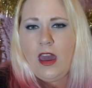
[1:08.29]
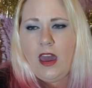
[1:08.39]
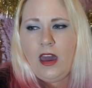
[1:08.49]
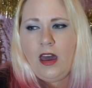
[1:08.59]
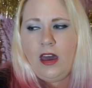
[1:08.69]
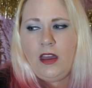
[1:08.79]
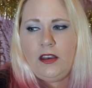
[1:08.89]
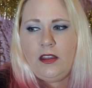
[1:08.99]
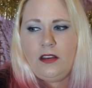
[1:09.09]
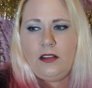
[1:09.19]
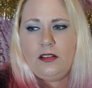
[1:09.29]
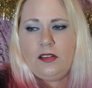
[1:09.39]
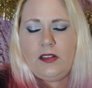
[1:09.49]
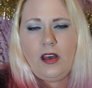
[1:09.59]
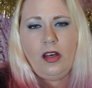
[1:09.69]
And
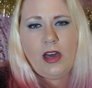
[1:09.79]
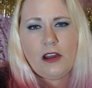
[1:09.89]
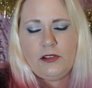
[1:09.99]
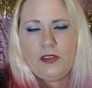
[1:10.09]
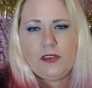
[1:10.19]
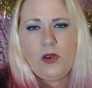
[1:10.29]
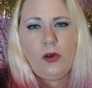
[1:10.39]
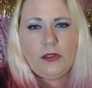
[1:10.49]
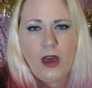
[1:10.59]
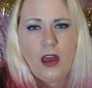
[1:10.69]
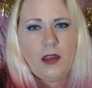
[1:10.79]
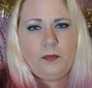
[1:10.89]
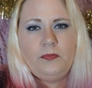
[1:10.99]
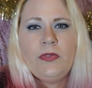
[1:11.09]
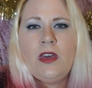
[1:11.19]
still, after this whole
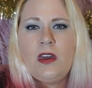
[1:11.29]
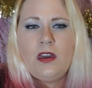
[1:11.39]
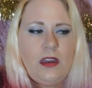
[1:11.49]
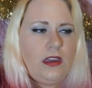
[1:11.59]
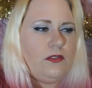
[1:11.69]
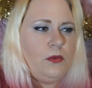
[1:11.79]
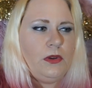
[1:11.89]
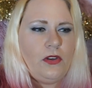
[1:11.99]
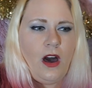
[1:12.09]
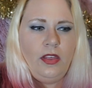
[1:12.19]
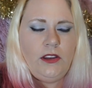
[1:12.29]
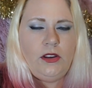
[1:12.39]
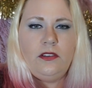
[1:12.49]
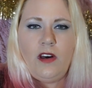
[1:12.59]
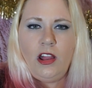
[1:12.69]
time, even with all the
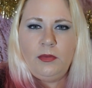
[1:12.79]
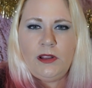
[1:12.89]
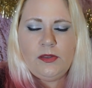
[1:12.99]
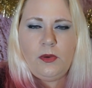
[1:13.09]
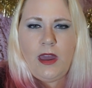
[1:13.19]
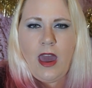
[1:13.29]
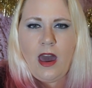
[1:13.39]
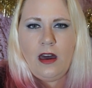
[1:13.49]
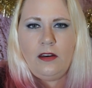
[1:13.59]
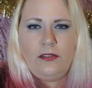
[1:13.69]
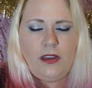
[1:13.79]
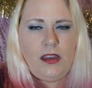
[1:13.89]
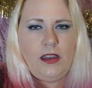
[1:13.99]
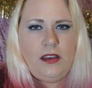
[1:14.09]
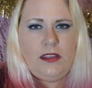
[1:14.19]
new developments we have
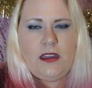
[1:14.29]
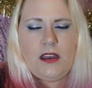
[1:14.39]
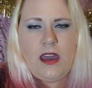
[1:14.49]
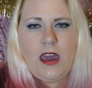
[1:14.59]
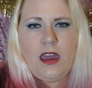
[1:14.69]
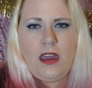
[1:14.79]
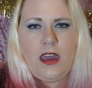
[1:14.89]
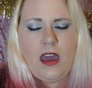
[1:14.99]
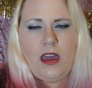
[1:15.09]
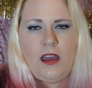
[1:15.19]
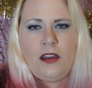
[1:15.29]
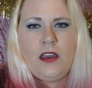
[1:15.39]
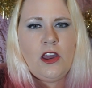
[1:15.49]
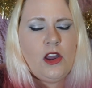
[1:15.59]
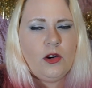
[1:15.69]
in DNA and
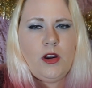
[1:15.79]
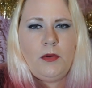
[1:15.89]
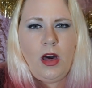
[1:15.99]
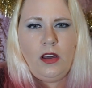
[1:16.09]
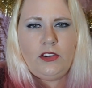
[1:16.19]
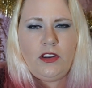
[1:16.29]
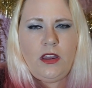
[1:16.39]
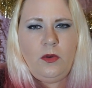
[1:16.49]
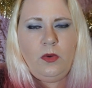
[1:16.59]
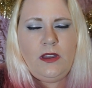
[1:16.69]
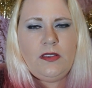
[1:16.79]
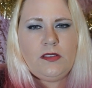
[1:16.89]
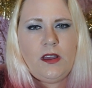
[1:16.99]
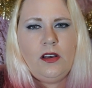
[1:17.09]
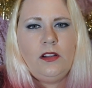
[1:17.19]
criminology, we
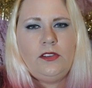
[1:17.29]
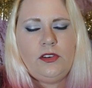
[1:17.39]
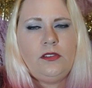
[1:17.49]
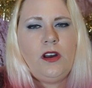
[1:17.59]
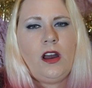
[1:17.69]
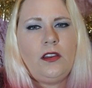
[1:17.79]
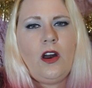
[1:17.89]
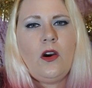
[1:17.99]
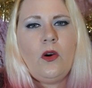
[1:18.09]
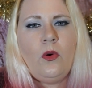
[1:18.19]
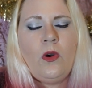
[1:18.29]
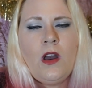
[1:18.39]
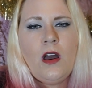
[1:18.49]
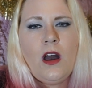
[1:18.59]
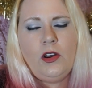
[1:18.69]
still do not know
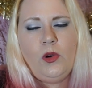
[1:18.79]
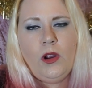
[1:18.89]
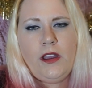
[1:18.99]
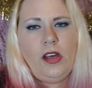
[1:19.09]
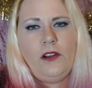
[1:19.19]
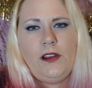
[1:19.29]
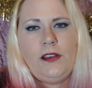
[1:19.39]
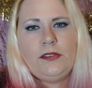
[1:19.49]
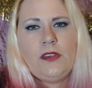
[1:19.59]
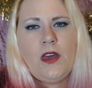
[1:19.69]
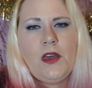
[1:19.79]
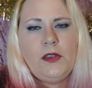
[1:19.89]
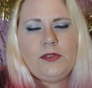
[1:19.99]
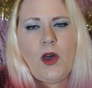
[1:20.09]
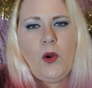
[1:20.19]
who her killer is.
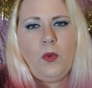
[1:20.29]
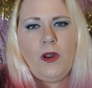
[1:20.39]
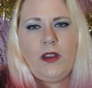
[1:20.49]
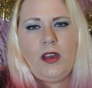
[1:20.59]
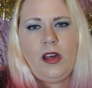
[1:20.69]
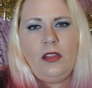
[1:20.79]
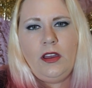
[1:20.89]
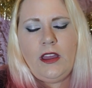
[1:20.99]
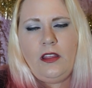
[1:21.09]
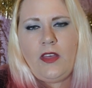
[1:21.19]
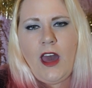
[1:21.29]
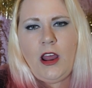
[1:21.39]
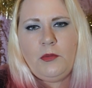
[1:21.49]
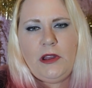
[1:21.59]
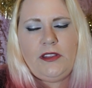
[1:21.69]
So we're going to look into that.
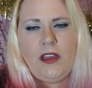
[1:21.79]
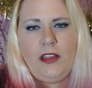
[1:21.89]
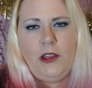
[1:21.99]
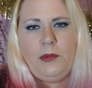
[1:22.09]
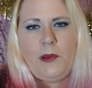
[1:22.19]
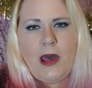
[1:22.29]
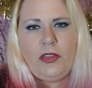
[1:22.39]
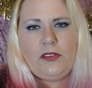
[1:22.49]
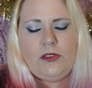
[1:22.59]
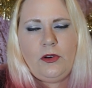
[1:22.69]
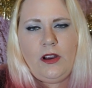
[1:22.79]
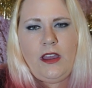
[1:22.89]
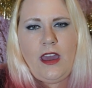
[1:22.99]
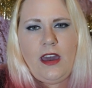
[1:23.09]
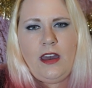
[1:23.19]
I'm going to tell you a little bit about the
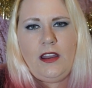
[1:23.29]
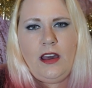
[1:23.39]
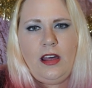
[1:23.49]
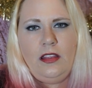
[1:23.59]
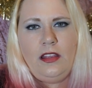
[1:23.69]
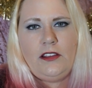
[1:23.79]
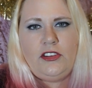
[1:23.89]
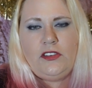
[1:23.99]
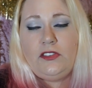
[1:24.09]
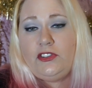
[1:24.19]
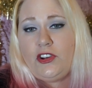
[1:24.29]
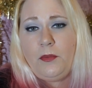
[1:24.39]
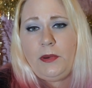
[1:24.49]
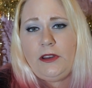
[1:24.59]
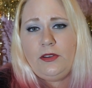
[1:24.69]
story, and let's just
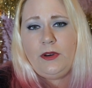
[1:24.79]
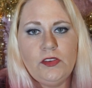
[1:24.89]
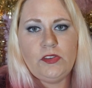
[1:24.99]
jump into it.